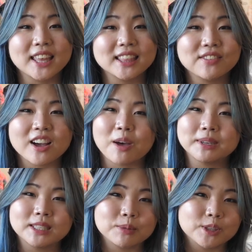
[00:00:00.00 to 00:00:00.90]
and leave a
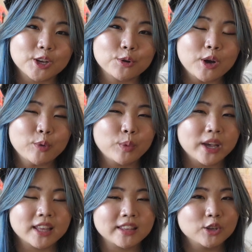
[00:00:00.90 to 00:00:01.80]
comment down below
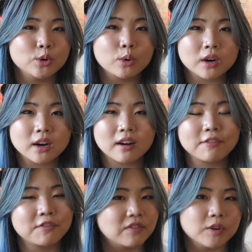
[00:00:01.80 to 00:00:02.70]
with your
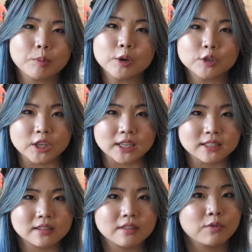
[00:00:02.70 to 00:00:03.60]
favorite
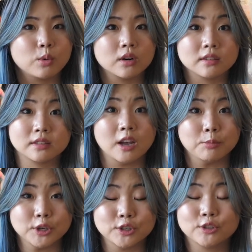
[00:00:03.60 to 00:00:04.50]
purchase for
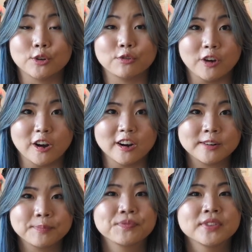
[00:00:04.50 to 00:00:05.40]
summer so far.